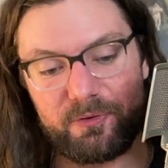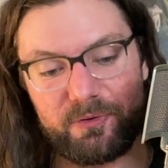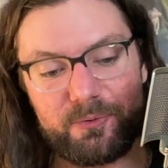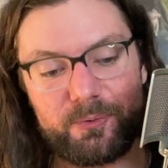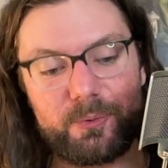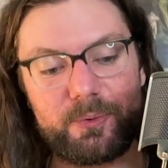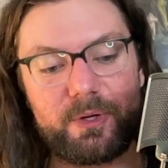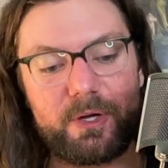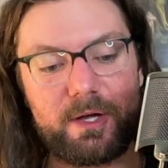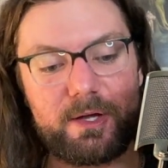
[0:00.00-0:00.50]

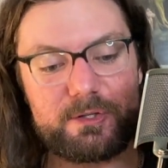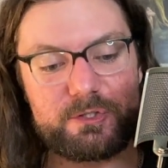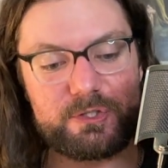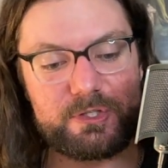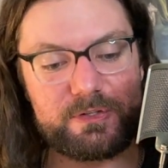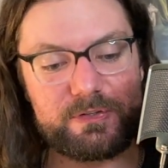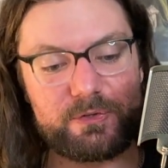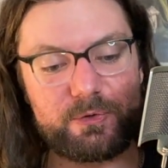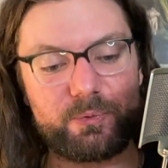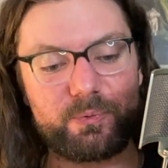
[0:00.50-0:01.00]
through
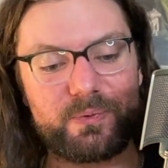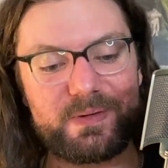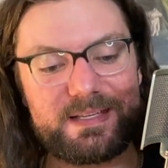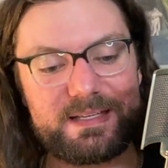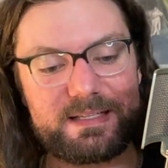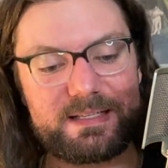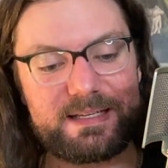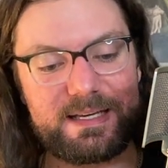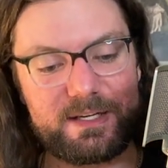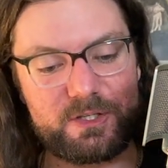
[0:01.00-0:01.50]
conscious
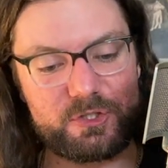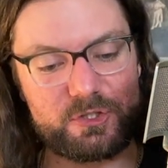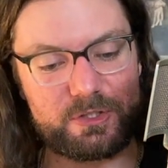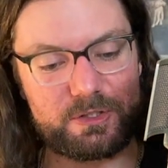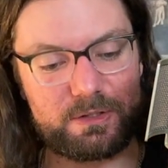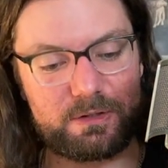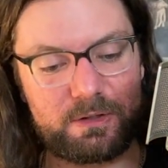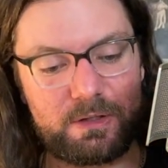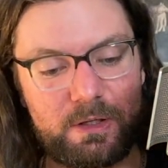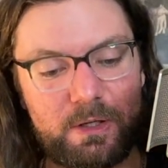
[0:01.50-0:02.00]

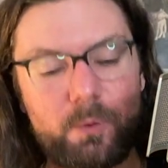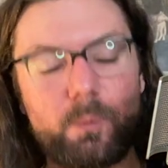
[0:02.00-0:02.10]
reconnection